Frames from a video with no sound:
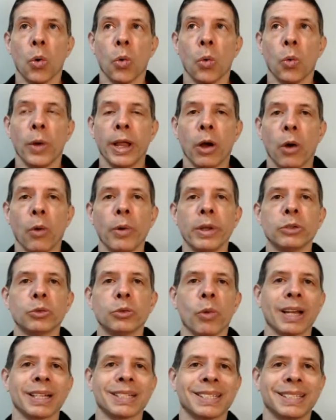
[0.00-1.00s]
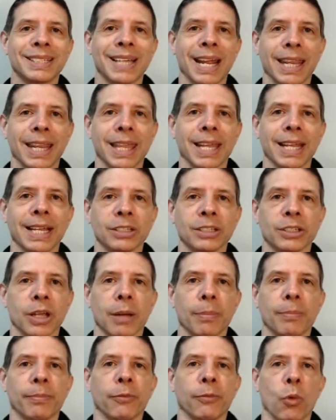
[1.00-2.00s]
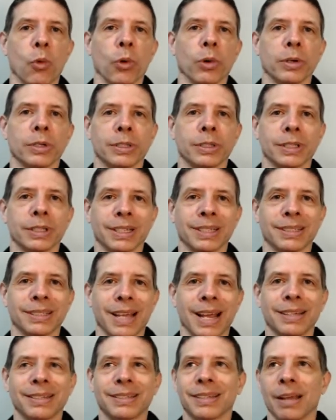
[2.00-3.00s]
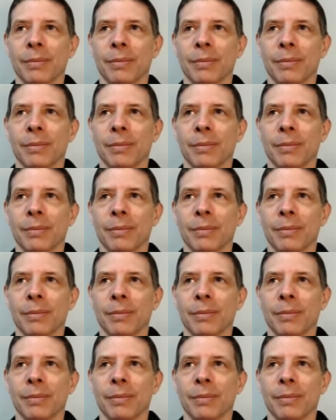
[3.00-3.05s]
we always want to set things up for success.